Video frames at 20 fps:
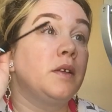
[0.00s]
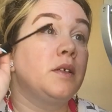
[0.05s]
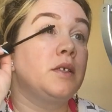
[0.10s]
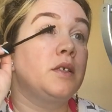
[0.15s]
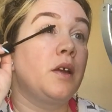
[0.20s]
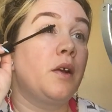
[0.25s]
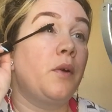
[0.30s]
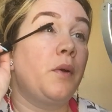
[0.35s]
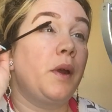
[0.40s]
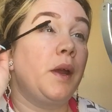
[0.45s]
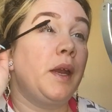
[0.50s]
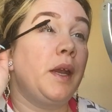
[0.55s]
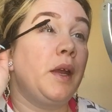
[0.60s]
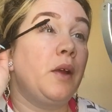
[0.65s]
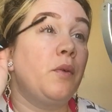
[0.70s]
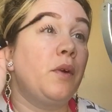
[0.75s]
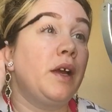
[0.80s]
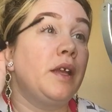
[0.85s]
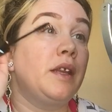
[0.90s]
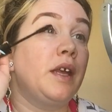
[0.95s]
So
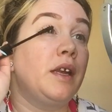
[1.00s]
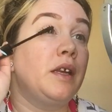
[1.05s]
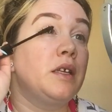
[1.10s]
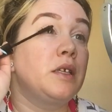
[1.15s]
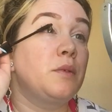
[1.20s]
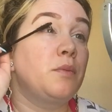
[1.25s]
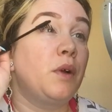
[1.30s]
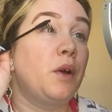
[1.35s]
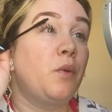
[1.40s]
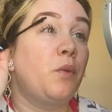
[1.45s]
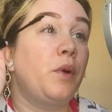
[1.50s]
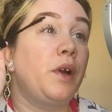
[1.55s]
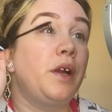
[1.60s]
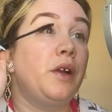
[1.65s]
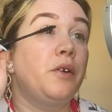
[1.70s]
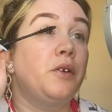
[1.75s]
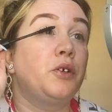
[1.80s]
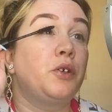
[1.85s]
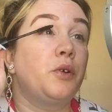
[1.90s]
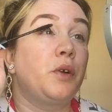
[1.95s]
anyway, that is my
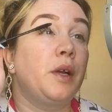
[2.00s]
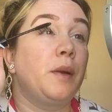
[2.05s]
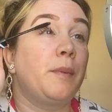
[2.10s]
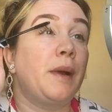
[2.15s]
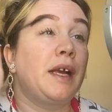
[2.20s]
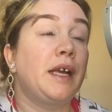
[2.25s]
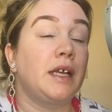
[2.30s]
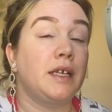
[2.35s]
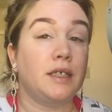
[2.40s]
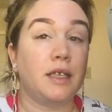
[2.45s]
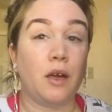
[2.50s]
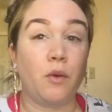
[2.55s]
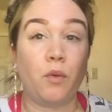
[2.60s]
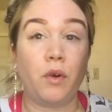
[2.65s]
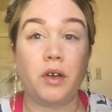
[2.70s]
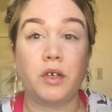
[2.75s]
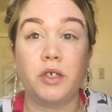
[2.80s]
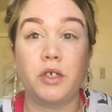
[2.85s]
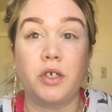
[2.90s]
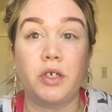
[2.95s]
weird dream. I guess I
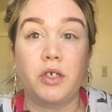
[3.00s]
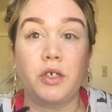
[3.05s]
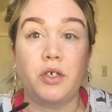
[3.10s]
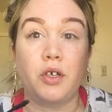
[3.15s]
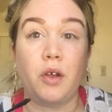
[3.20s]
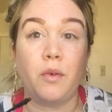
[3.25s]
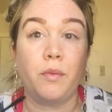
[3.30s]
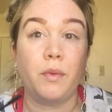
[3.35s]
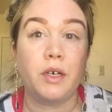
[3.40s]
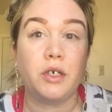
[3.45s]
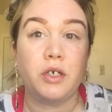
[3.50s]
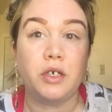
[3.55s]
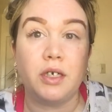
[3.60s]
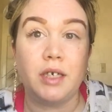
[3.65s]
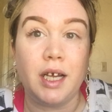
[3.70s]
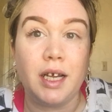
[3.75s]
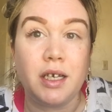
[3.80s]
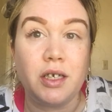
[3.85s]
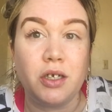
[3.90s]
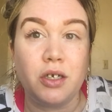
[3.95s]
watch so much
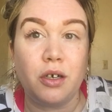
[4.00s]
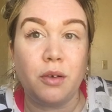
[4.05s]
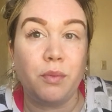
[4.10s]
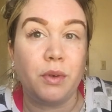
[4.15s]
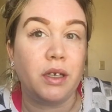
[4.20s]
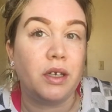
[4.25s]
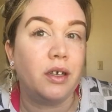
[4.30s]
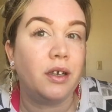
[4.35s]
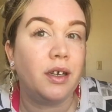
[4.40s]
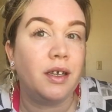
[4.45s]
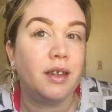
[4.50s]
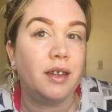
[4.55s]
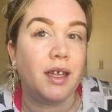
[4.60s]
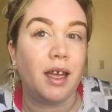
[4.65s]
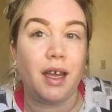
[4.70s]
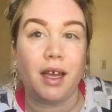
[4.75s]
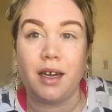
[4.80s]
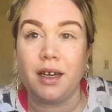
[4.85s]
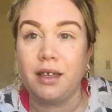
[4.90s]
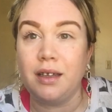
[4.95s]
Dexter, but look at
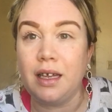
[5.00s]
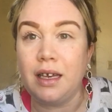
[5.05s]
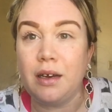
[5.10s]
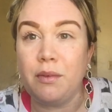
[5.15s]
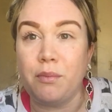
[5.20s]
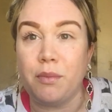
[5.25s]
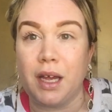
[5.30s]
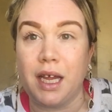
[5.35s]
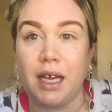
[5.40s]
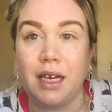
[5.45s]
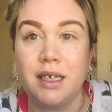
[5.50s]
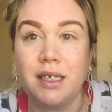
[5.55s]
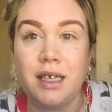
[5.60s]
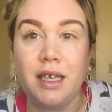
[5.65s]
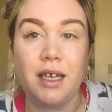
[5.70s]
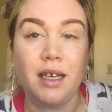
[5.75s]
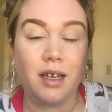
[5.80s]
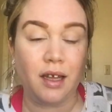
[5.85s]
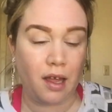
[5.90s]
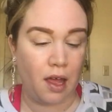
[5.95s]
that. Isn't that
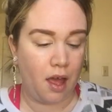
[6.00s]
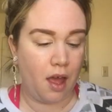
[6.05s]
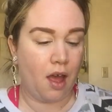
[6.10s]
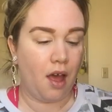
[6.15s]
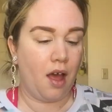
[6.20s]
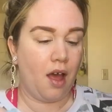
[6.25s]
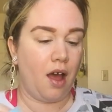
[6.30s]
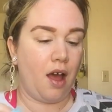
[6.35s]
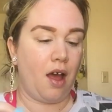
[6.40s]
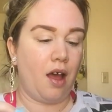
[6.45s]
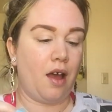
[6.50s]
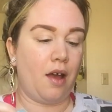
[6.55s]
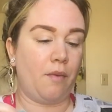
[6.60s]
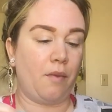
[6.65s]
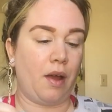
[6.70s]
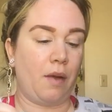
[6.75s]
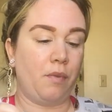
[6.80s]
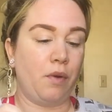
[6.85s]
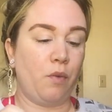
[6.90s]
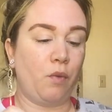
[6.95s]
amazing?
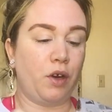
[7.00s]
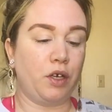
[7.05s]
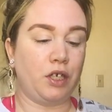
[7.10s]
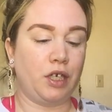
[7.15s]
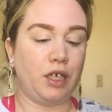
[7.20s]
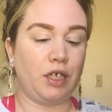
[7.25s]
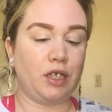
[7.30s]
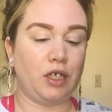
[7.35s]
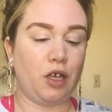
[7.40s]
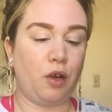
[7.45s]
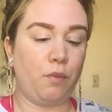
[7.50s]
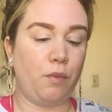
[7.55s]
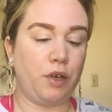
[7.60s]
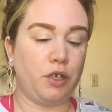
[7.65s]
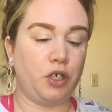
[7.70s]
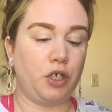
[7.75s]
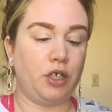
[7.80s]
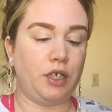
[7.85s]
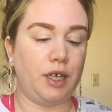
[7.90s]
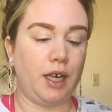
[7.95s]
I've been watching so
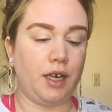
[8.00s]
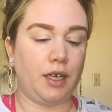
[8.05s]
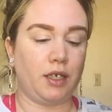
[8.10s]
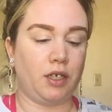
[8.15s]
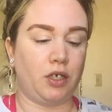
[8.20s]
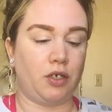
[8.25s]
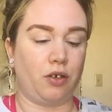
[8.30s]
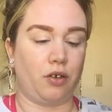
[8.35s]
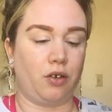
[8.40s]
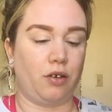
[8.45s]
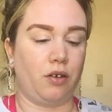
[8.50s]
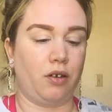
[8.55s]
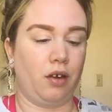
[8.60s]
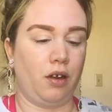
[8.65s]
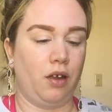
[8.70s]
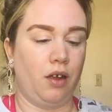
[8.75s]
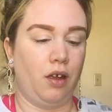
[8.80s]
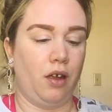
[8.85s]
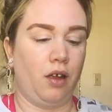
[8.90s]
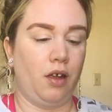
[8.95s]
much
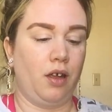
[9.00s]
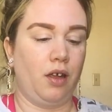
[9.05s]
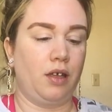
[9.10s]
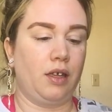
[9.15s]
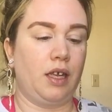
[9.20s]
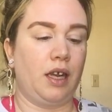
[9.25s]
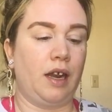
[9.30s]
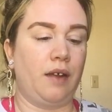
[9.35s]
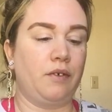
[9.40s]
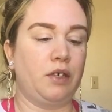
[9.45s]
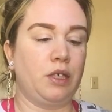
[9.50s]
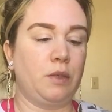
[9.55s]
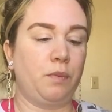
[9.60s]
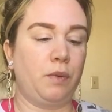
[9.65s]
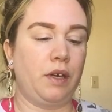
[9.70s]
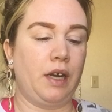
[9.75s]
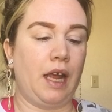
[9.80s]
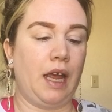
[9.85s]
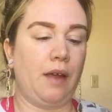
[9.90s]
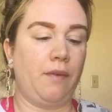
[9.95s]
Dexter that I've just
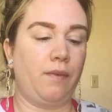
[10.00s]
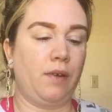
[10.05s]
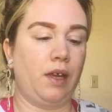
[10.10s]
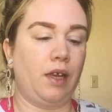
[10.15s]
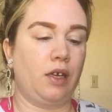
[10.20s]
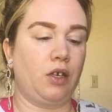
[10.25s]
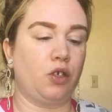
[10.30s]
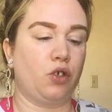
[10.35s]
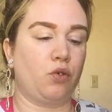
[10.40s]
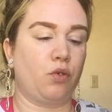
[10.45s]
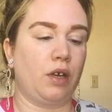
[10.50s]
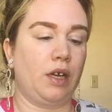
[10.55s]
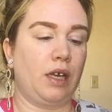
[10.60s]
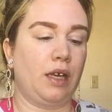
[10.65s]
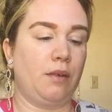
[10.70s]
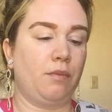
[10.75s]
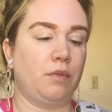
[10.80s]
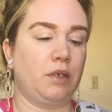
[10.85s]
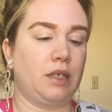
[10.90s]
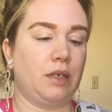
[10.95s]
been having
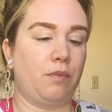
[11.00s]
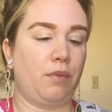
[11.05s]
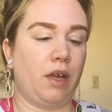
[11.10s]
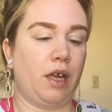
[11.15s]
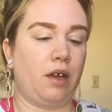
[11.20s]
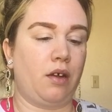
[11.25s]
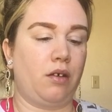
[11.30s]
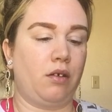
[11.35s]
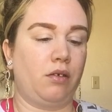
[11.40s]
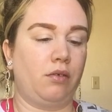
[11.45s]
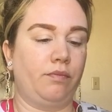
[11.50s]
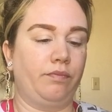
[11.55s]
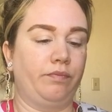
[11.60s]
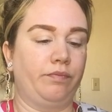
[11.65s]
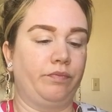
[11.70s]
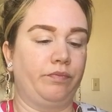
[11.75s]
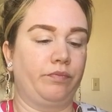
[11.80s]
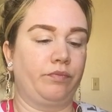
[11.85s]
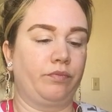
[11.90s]
dreams about